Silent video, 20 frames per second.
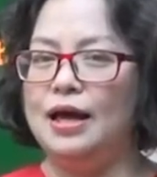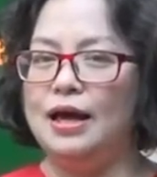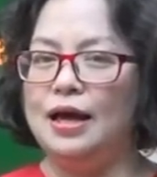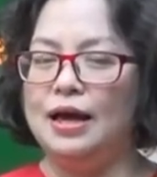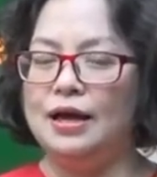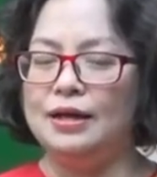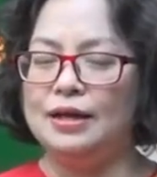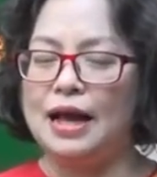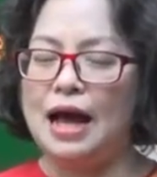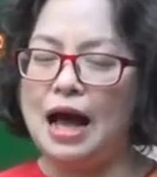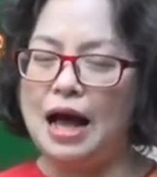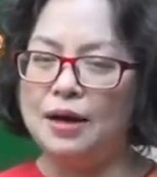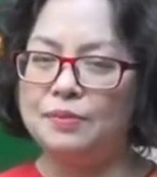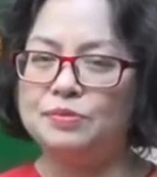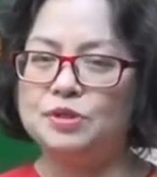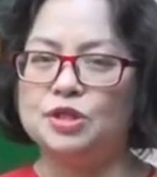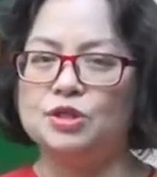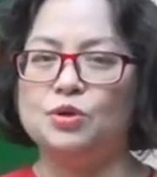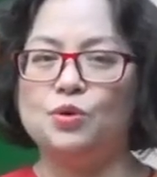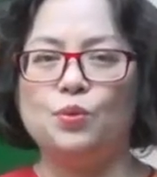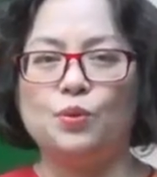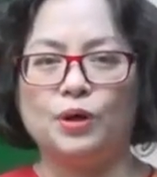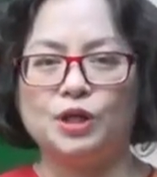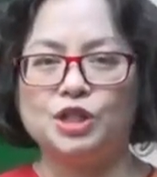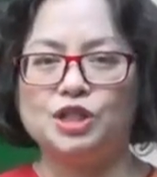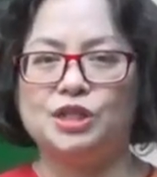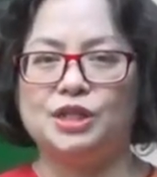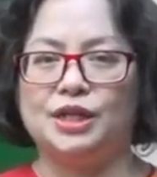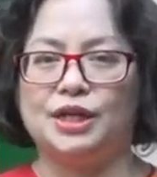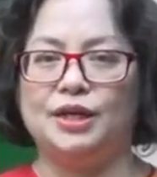And after
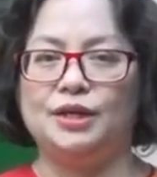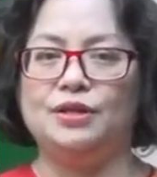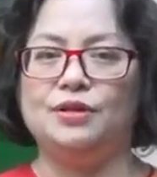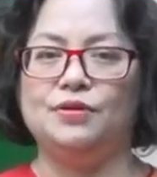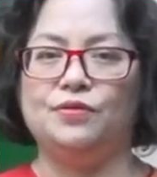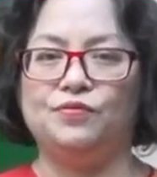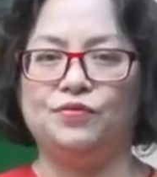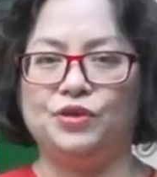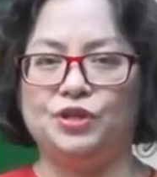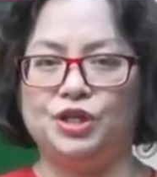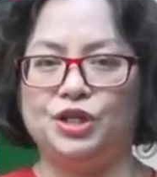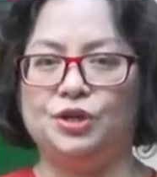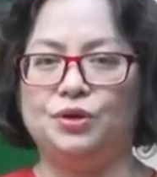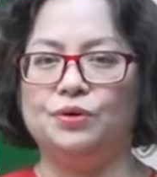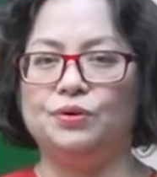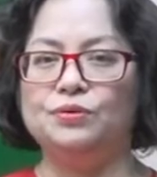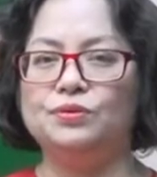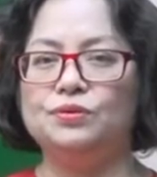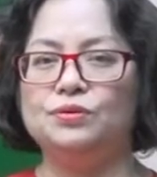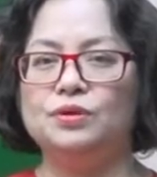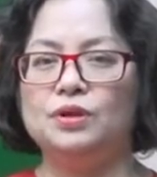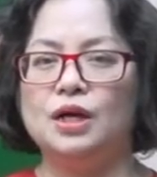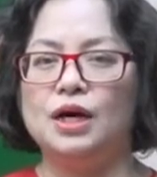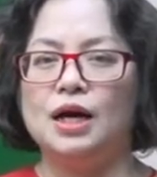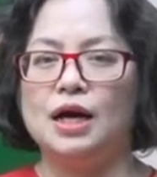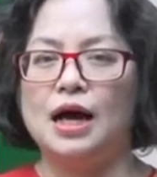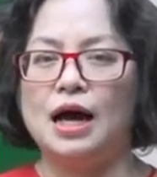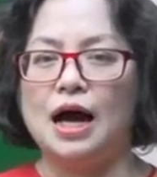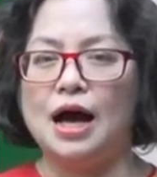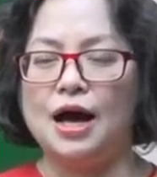watching the video,
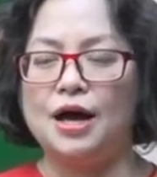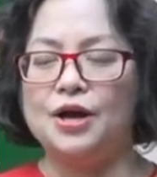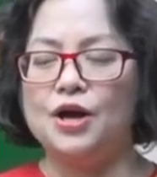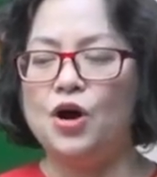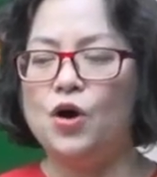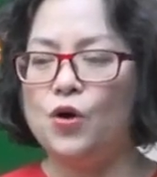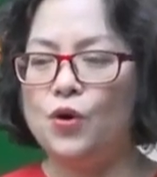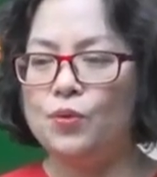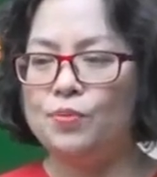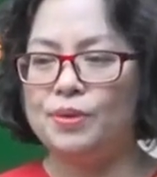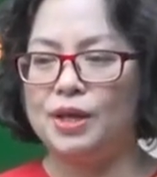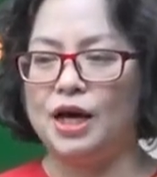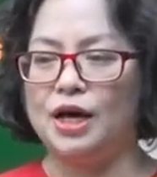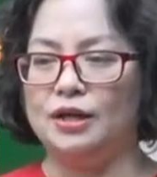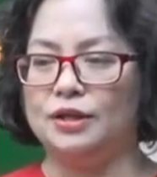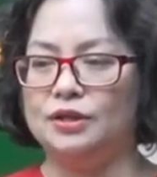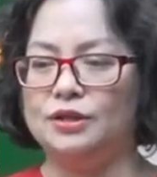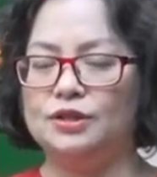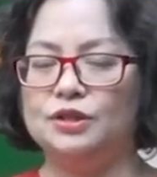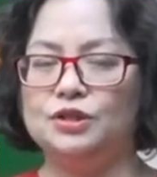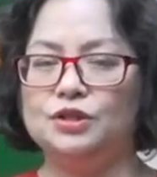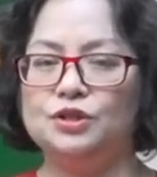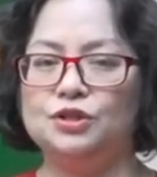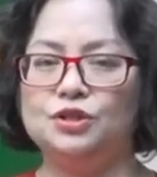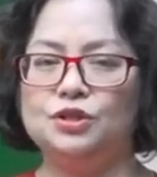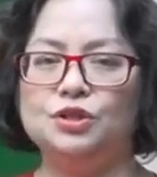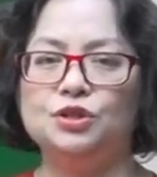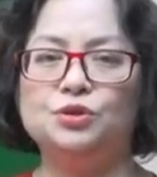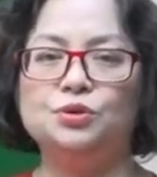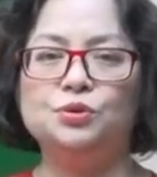I hope that
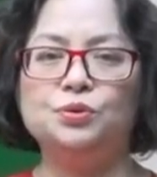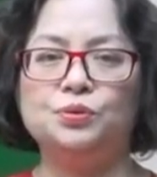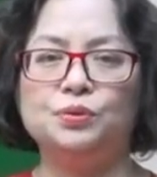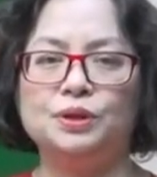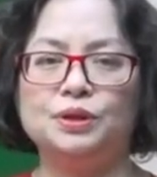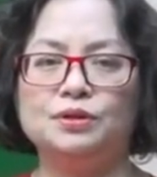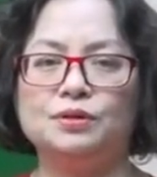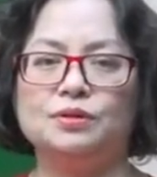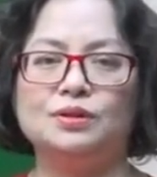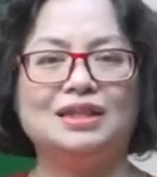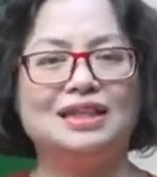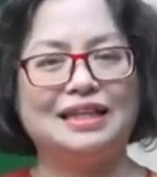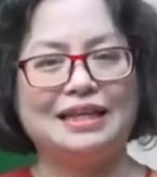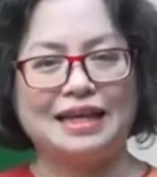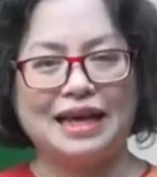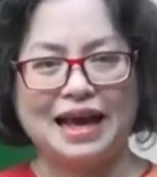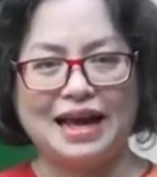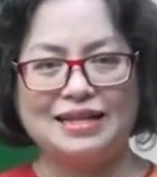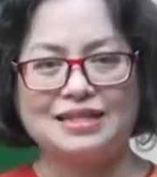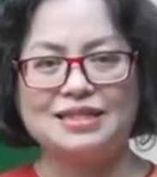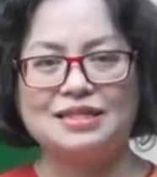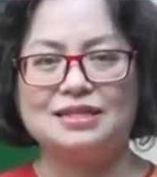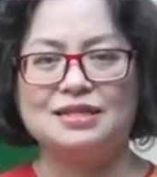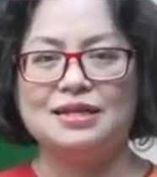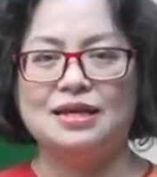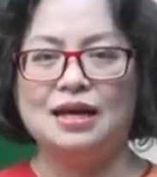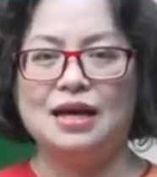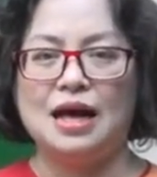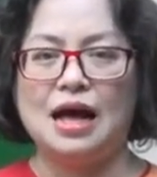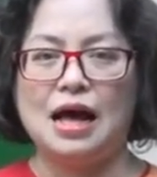you will guess
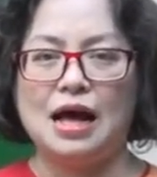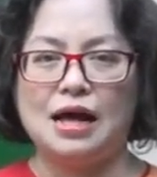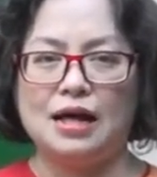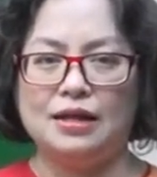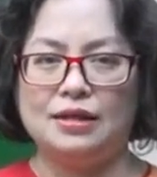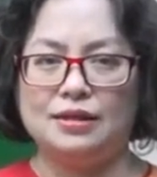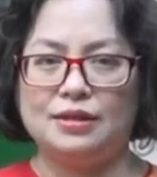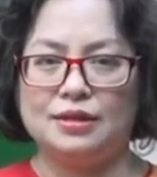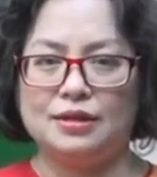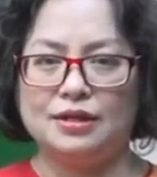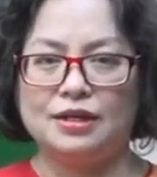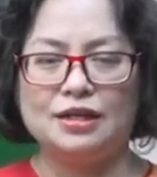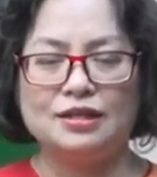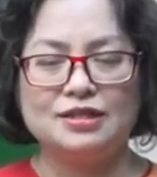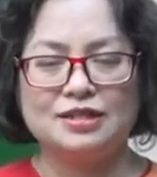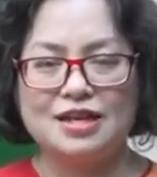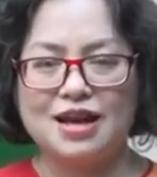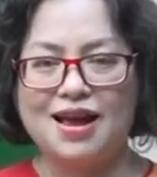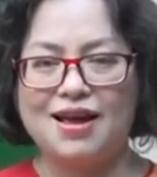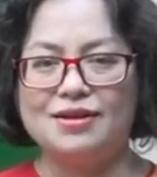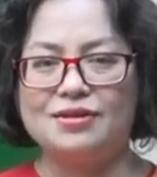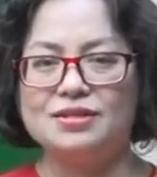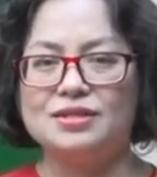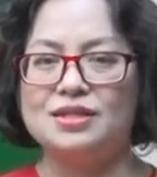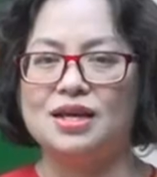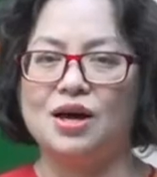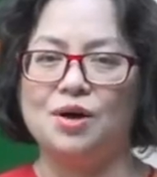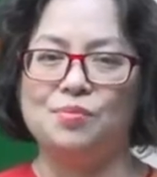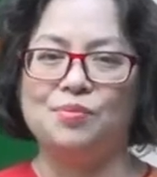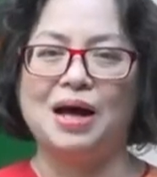the contents
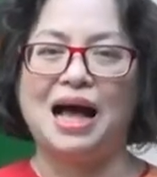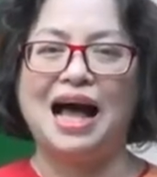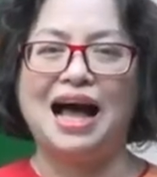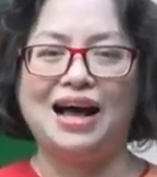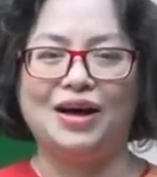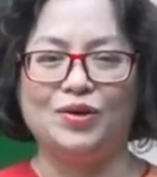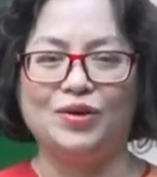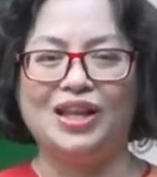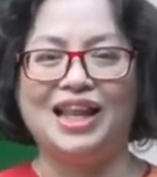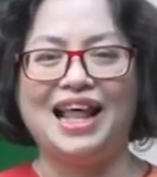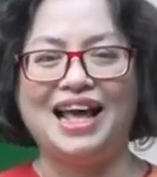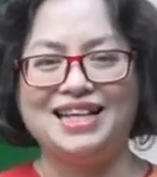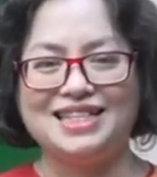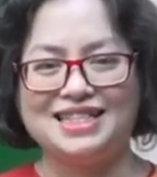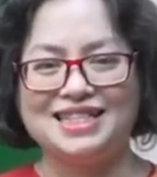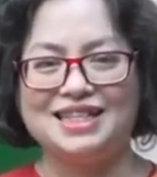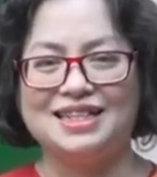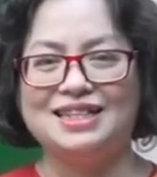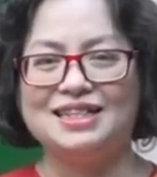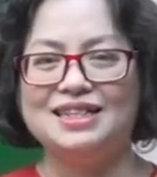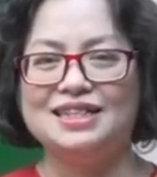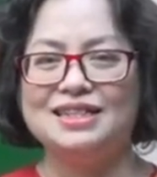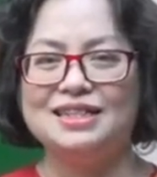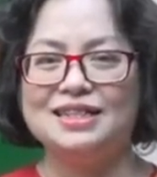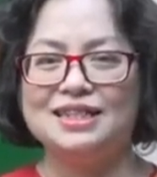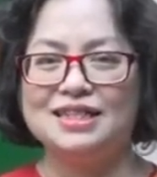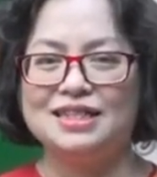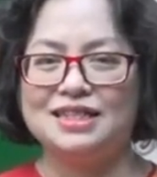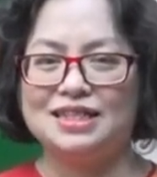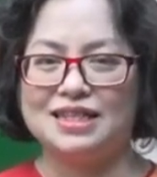of our lesson
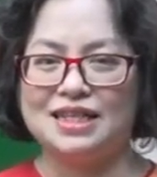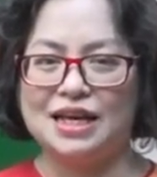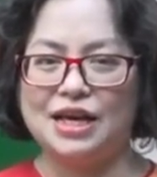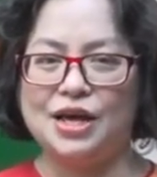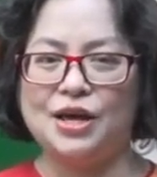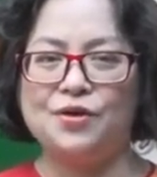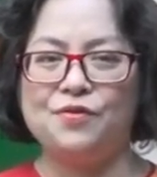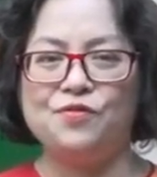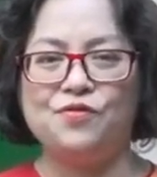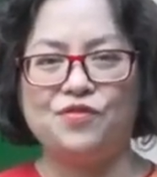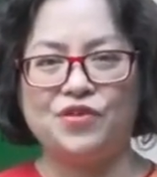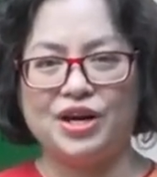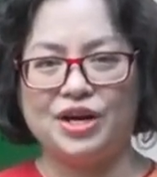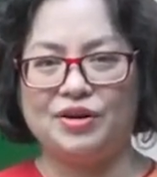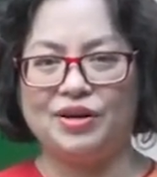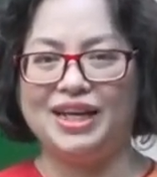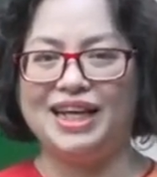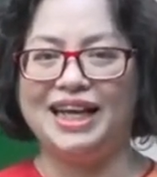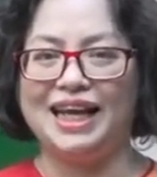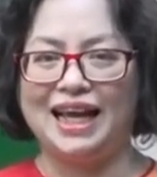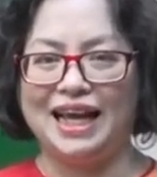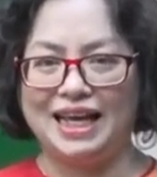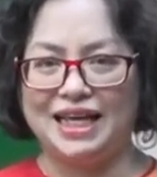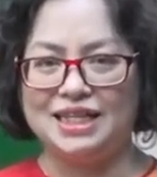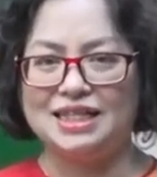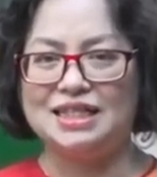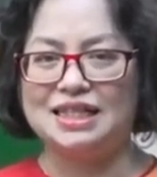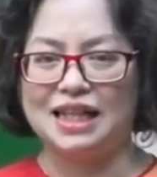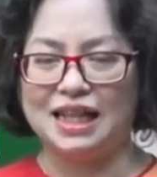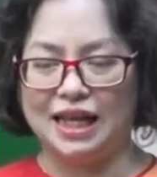today very
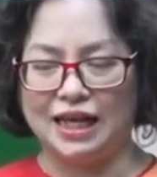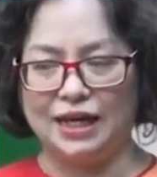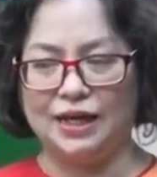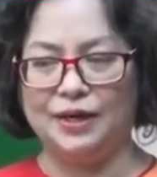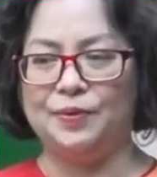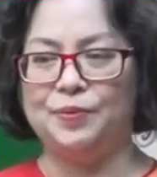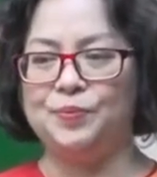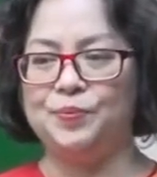easily.